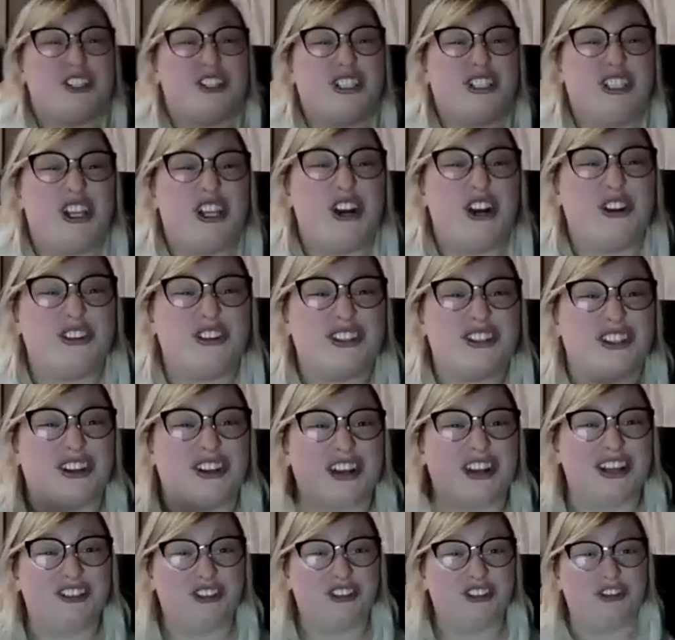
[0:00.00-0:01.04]
closer,
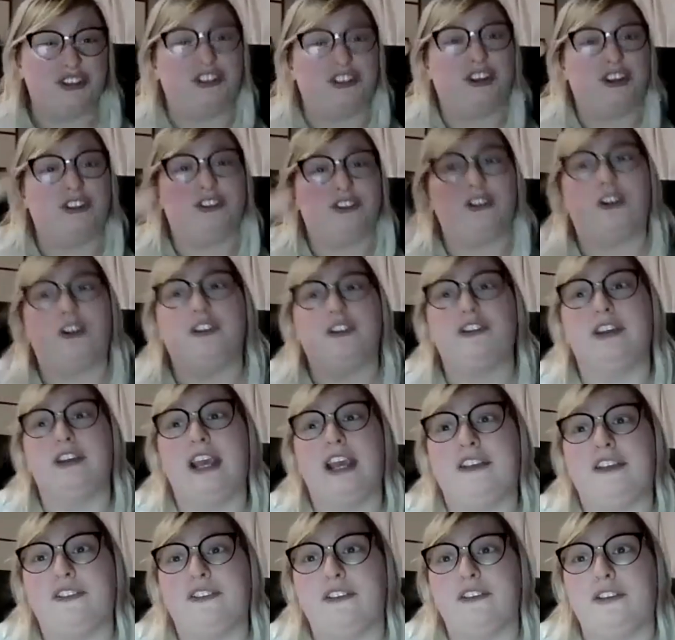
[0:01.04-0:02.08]
and she's gonna start to
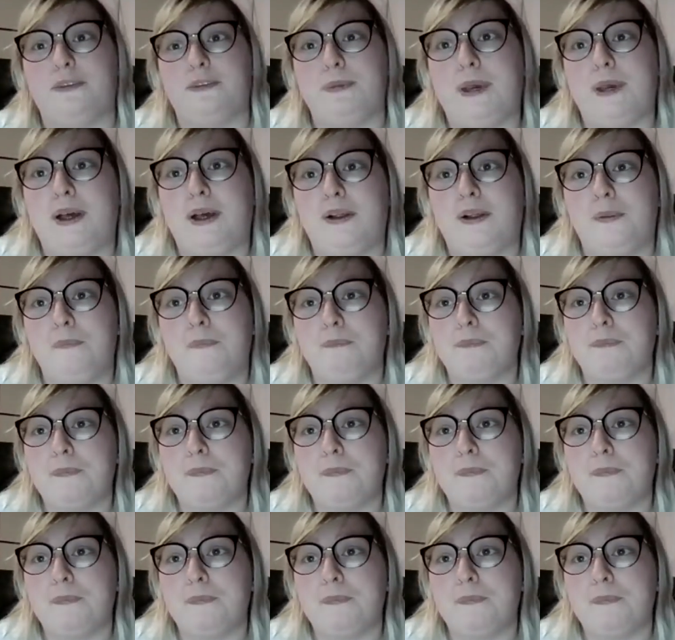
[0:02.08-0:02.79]
cast a spell.